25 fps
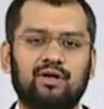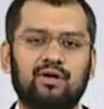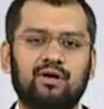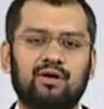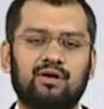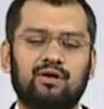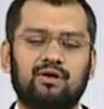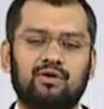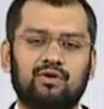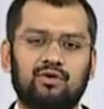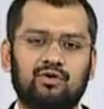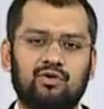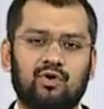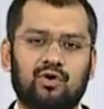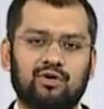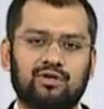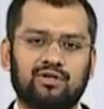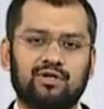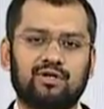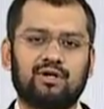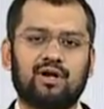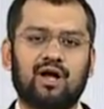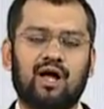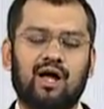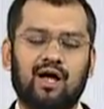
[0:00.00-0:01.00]
the
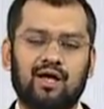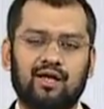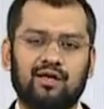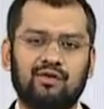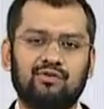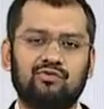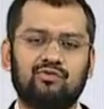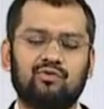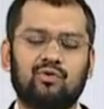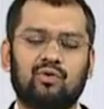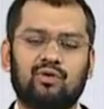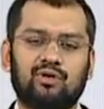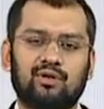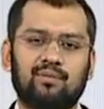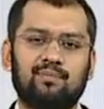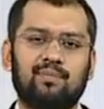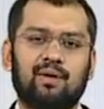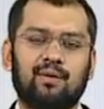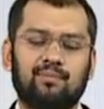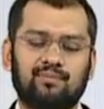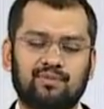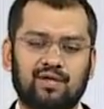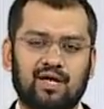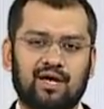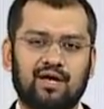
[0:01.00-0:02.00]
daughter ions or the
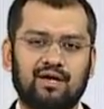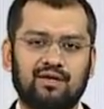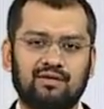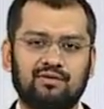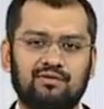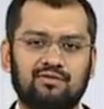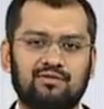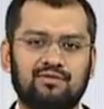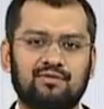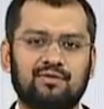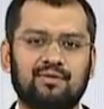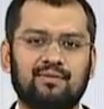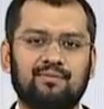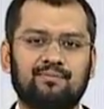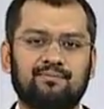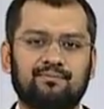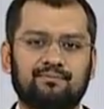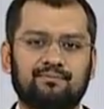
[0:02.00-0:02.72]
peptides.